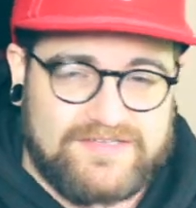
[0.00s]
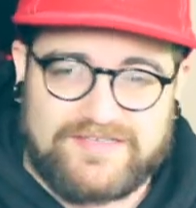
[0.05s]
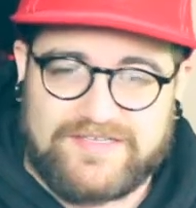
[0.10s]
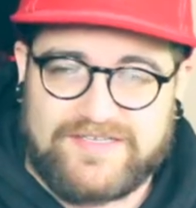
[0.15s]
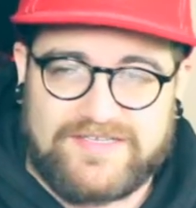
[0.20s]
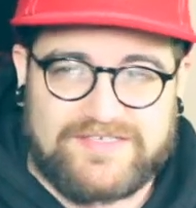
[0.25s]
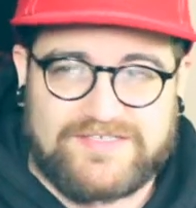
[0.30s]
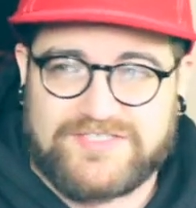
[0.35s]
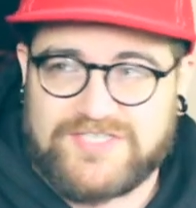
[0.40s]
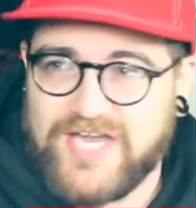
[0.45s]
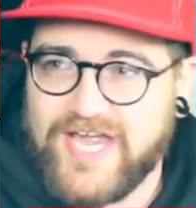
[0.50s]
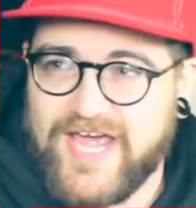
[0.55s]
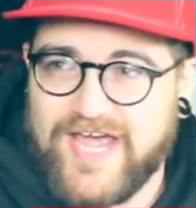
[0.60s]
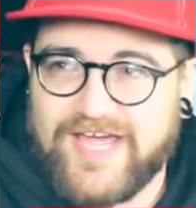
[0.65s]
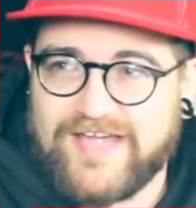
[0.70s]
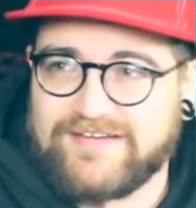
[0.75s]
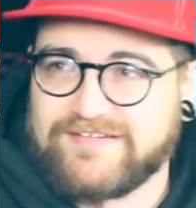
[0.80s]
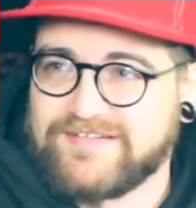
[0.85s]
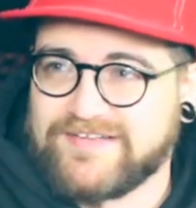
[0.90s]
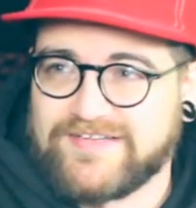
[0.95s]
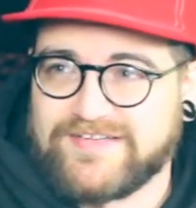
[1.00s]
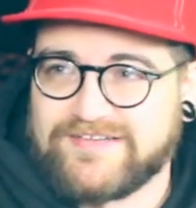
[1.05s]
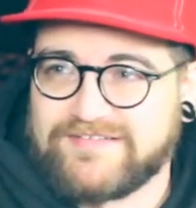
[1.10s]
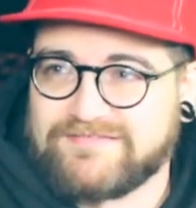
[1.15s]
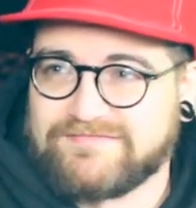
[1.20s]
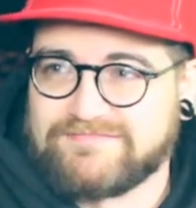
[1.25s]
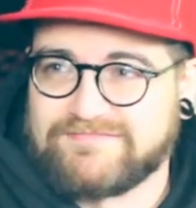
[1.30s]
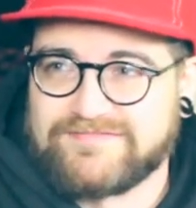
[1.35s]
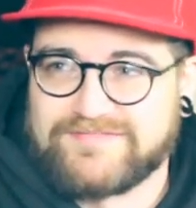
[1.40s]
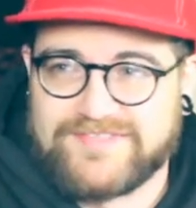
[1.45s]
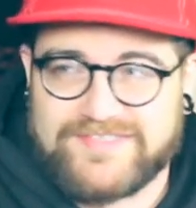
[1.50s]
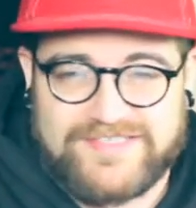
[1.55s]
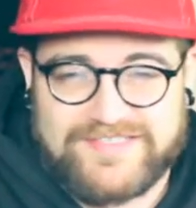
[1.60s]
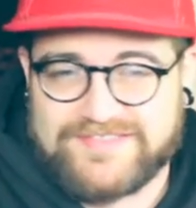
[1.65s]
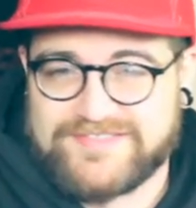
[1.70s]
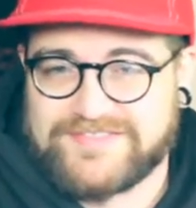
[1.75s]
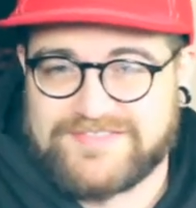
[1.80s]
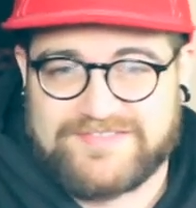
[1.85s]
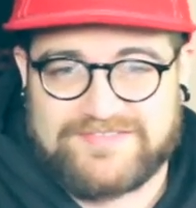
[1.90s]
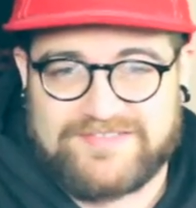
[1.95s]
in chat, and
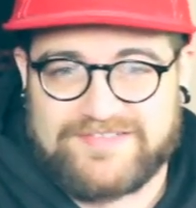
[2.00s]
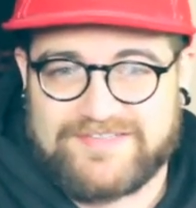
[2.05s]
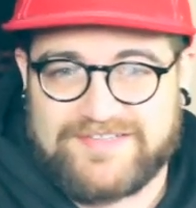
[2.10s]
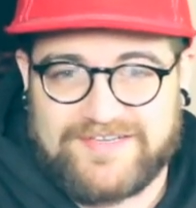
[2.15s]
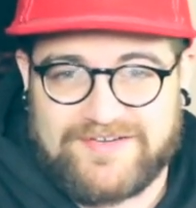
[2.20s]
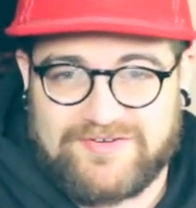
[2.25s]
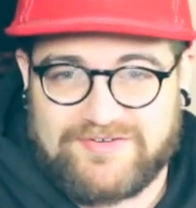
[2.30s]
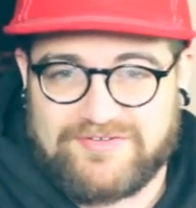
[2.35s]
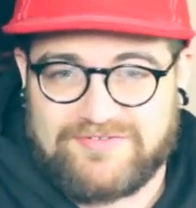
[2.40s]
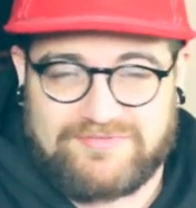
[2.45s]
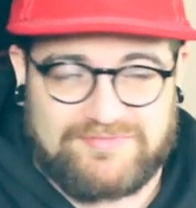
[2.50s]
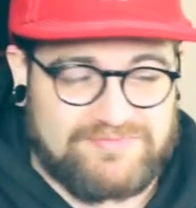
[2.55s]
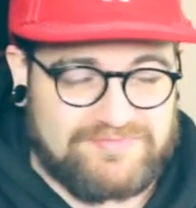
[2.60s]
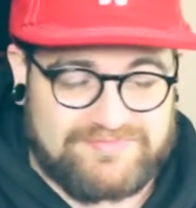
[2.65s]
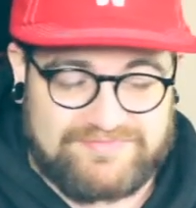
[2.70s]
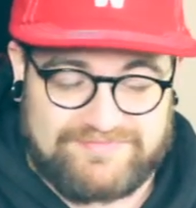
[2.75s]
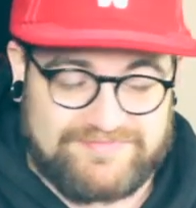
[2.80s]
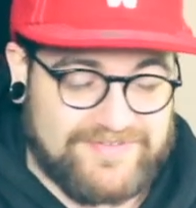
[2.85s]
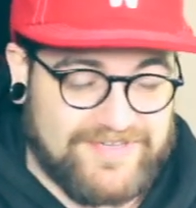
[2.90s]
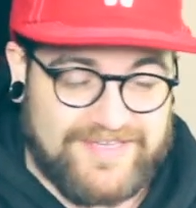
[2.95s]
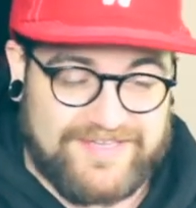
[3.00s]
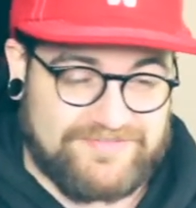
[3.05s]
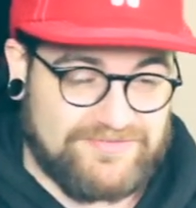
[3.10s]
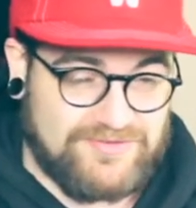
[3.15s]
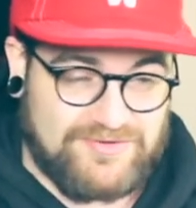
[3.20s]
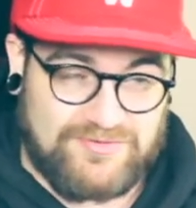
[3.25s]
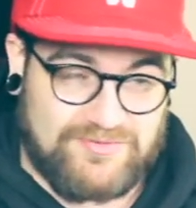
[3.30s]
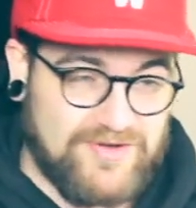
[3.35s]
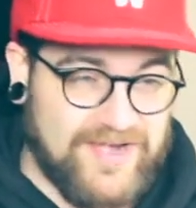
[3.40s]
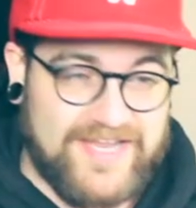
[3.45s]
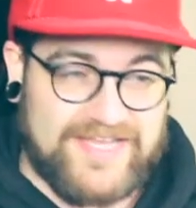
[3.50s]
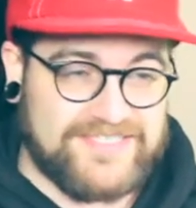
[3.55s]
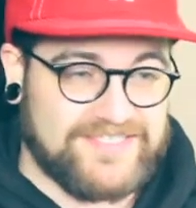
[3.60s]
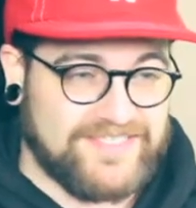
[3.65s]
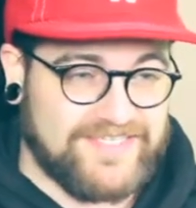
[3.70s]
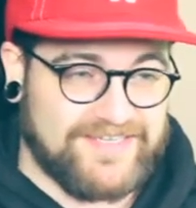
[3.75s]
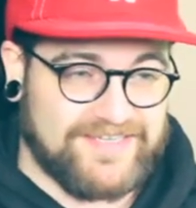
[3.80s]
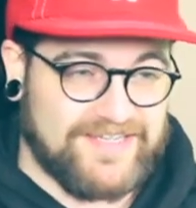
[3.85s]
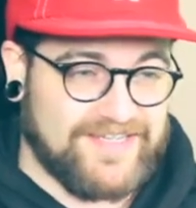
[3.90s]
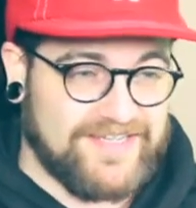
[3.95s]
it's
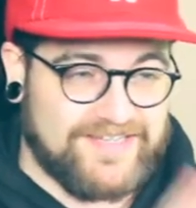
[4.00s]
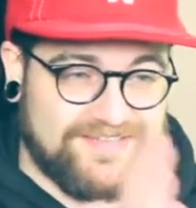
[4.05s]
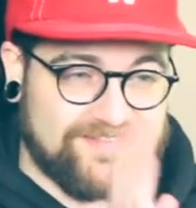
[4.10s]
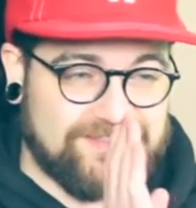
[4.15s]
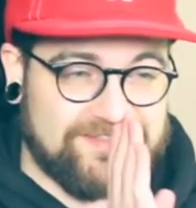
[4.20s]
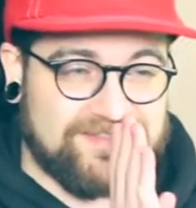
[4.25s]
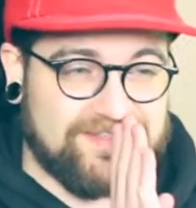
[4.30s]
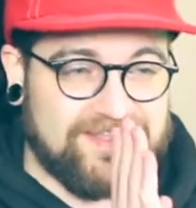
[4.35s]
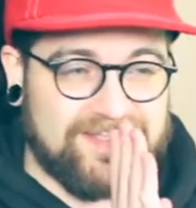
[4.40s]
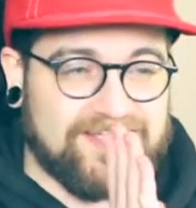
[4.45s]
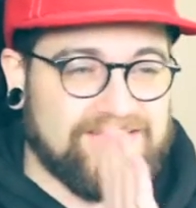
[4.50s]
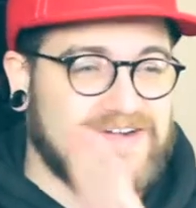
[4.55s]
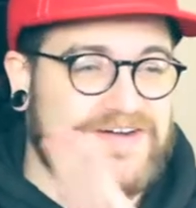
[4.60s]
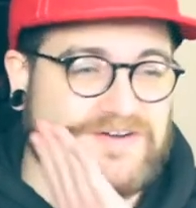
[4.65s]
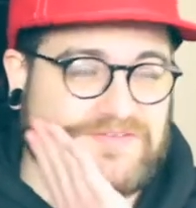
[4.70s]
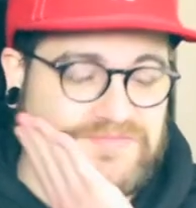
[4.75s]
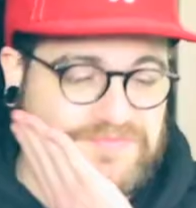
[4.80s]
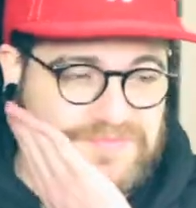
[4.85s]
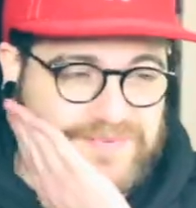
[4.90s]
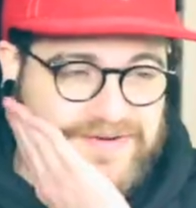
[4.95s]
crazy to think of,